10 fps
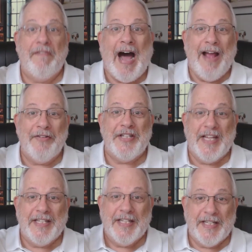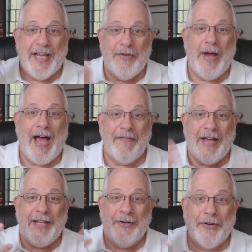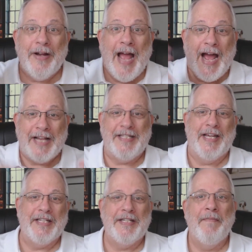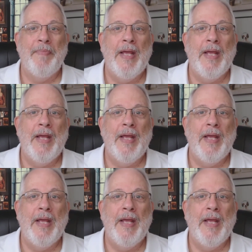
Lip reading: 5 senses that you have at your access.